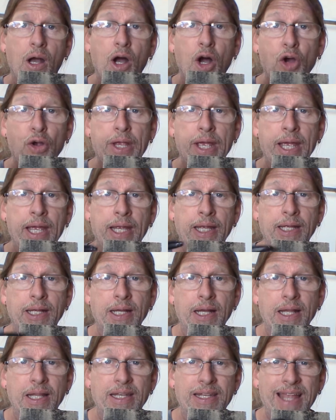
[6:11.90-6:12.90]
Okay,
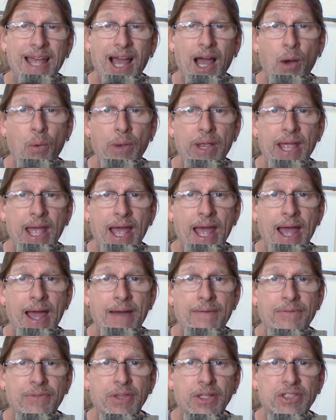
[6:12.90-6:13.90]
now we
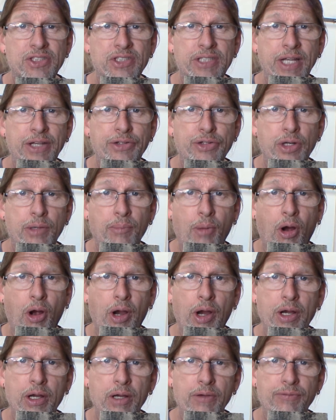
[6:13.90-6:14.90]
have the center
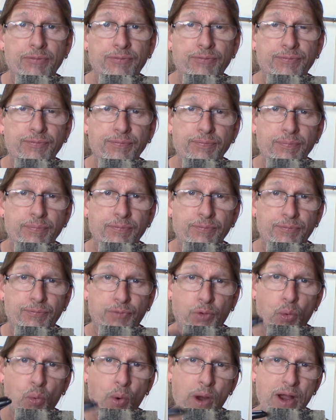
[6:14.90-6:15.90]
mark
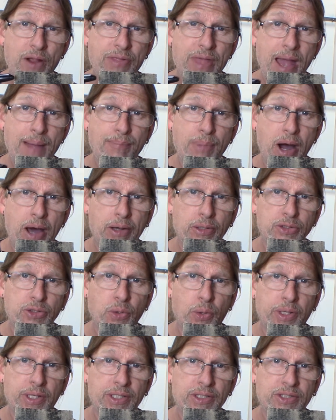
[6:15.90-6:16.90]
for where that bottle is
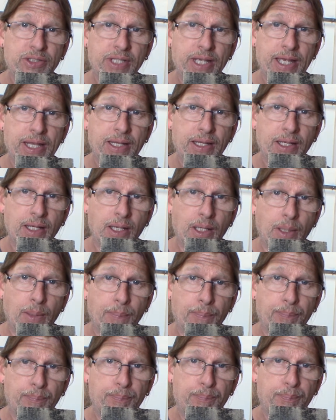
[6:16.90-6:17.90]
going to sit.
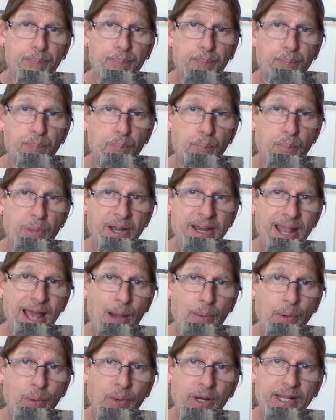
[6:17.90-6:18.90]
But
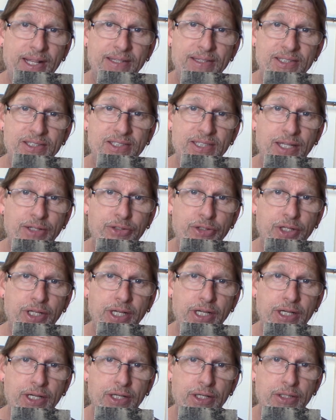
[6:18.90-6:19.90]
now we want to get the center
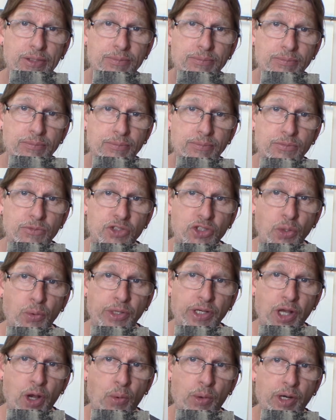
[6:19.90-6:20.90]
here so we
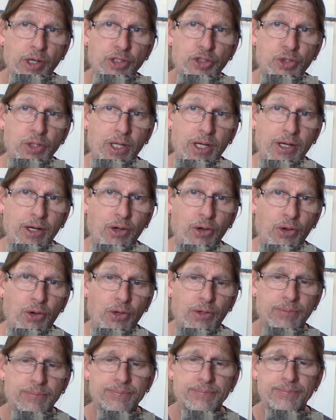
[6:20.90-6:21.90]
know where to drill our
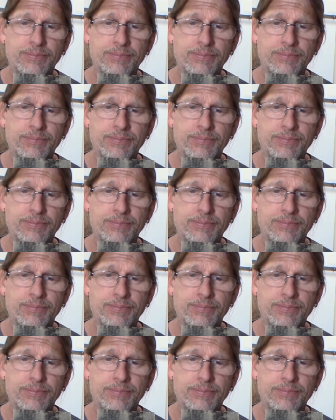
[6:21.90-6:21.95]
hole.